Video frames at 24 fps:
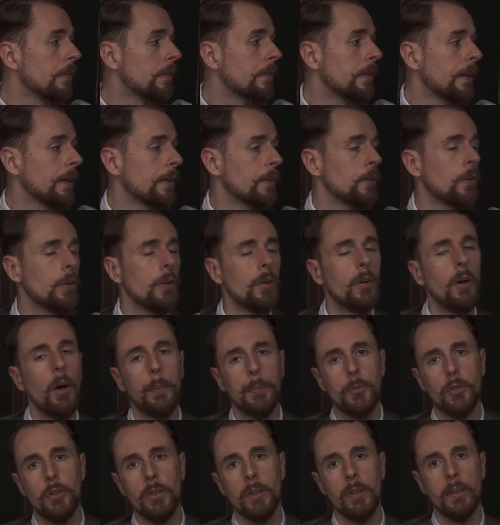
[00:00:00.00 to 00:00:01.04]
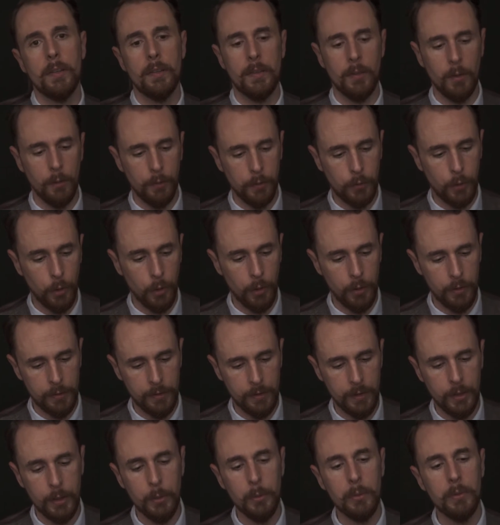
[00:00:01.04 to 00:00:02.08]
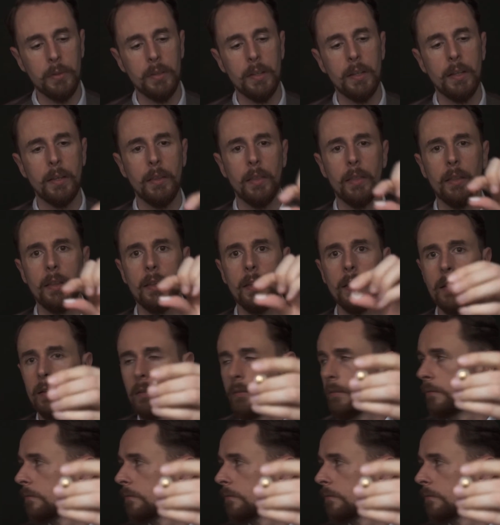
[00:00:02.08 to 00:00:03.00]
second option is, of course, using the